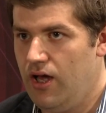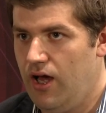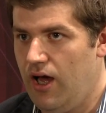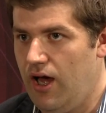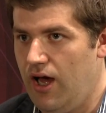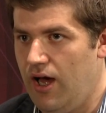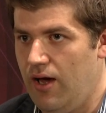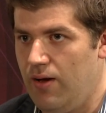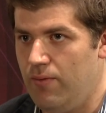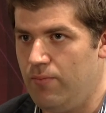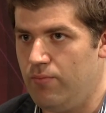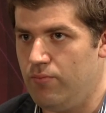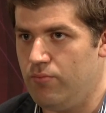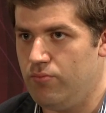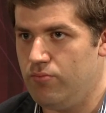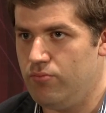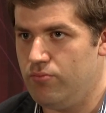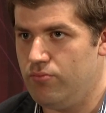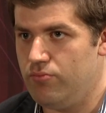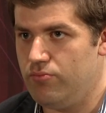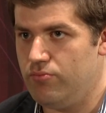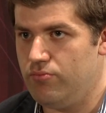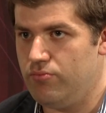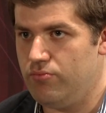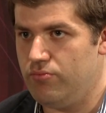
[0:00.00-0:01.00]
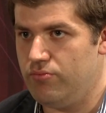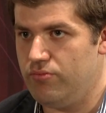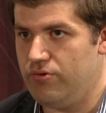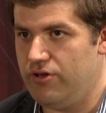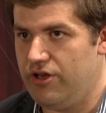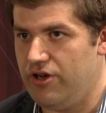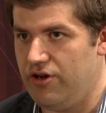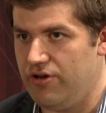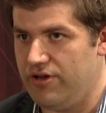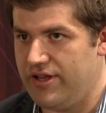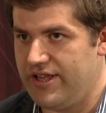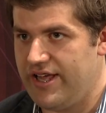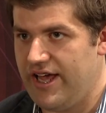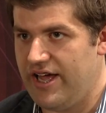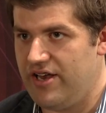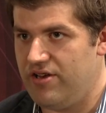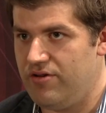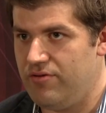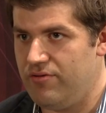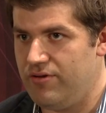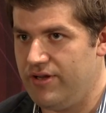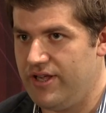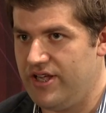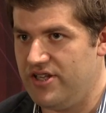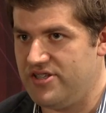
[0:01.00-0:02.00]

um, you know, get,